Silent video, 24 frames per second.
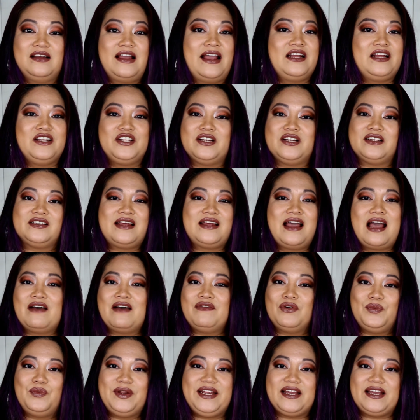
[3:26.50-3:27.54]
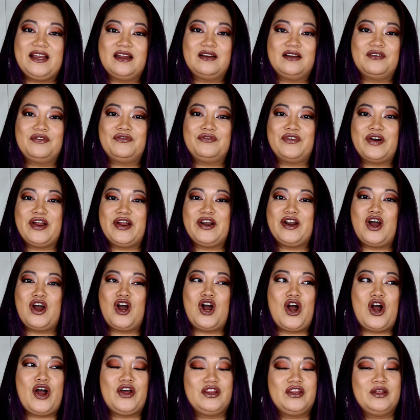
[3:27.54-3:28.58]
and just have a weekend of fun
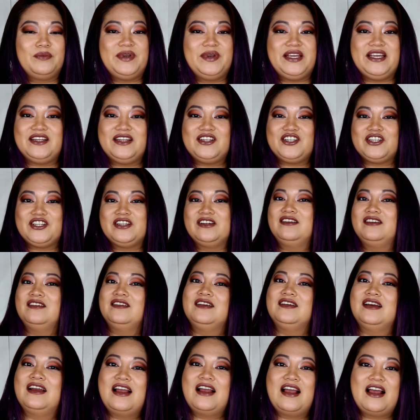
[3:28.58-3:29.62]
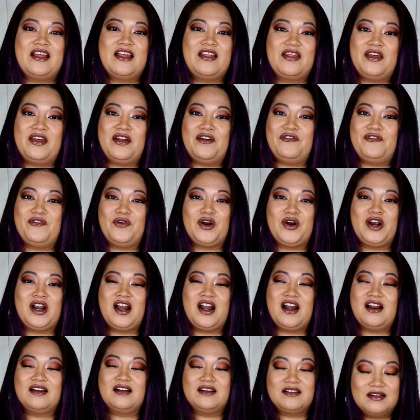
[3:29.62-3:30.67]
on the beach.
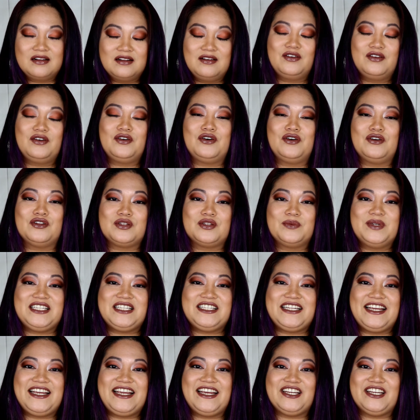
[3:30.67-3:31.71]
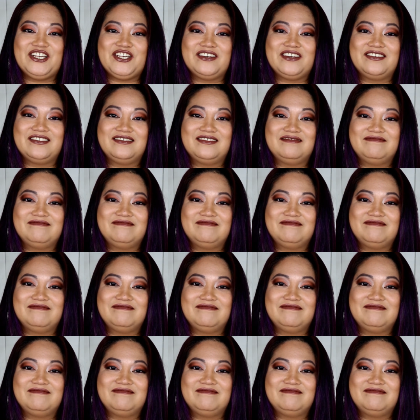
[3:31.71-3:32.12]
Therefore, ultimate staycation.